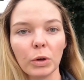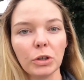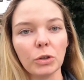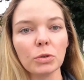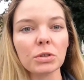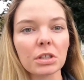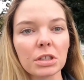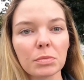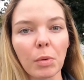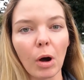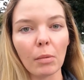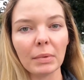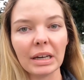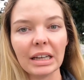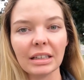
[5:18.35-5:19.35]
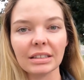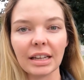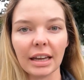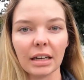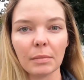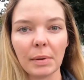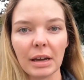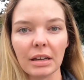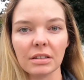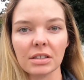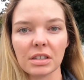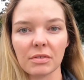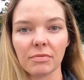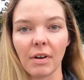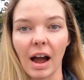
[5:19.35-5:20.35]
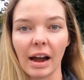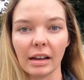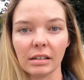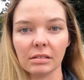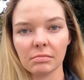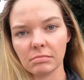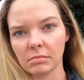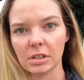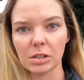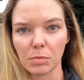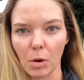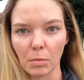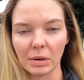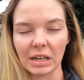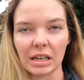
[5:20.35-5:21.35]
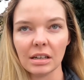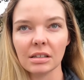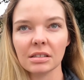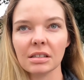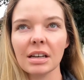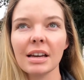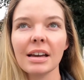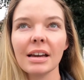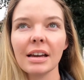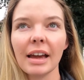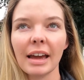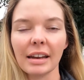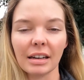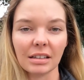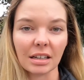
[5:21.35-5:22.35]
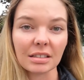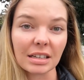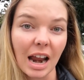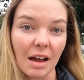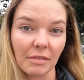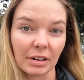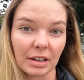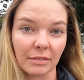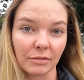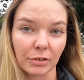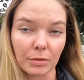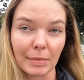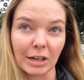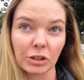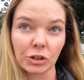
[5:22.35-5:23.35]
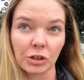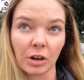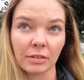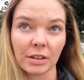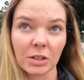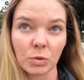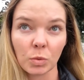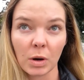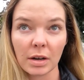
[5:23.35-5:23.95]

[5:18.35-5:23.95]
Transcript: We use the spomenik database to find the spomeniks, and it doesn't have any information on this